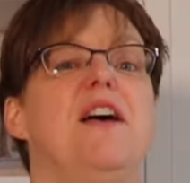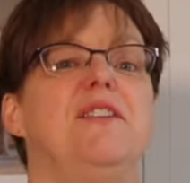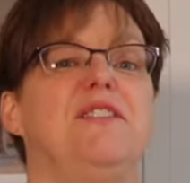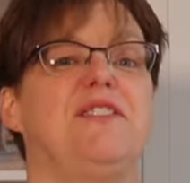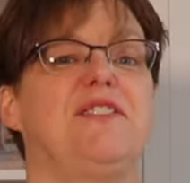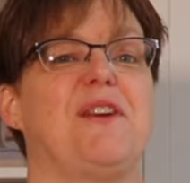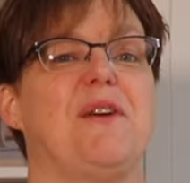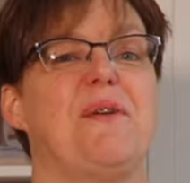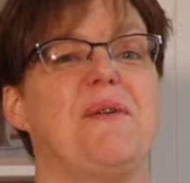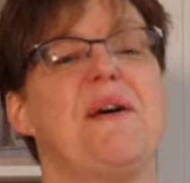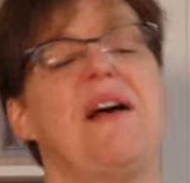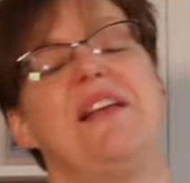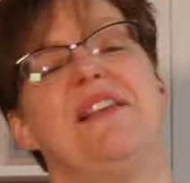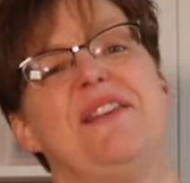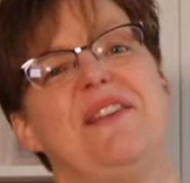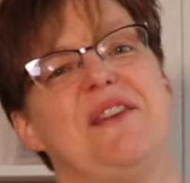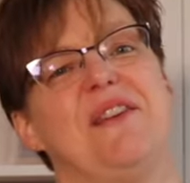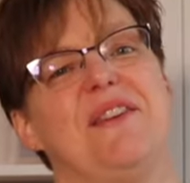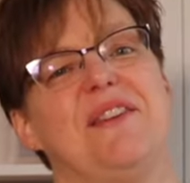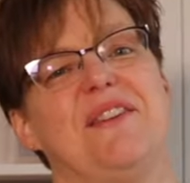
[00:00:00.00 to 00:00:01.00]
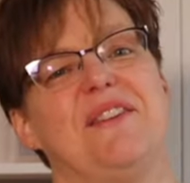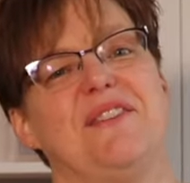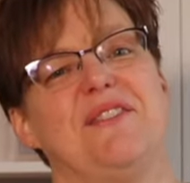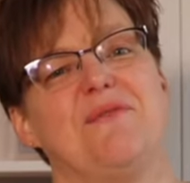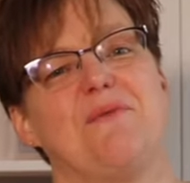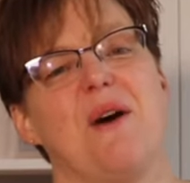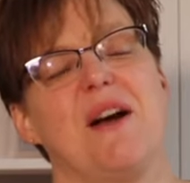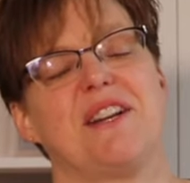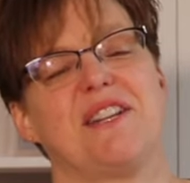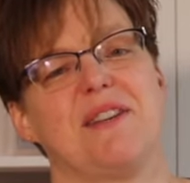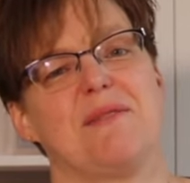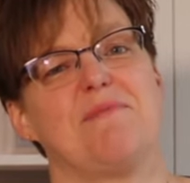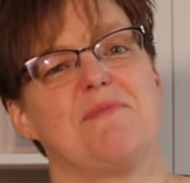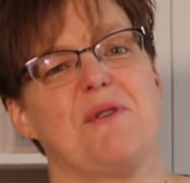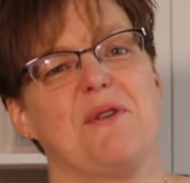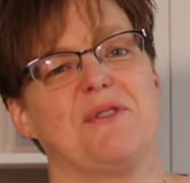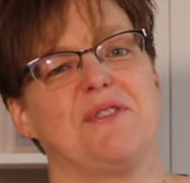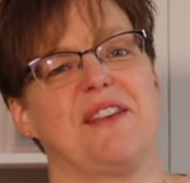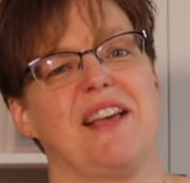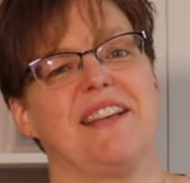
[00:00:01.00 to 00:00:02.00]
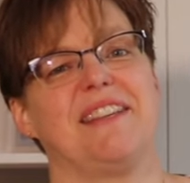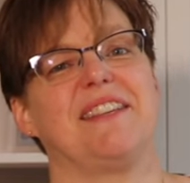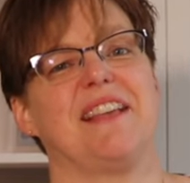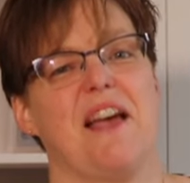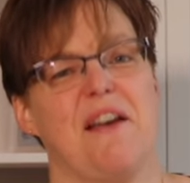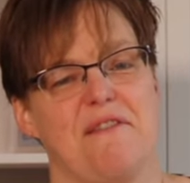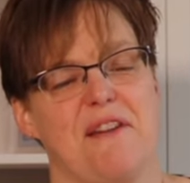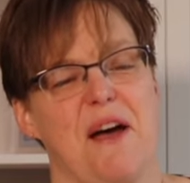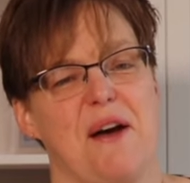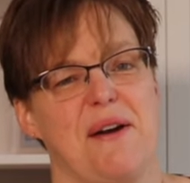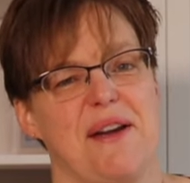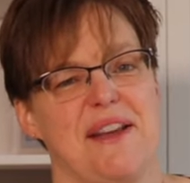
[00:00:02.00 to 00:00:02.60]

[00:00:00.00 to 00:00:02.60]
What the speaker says: So you can watch the process of how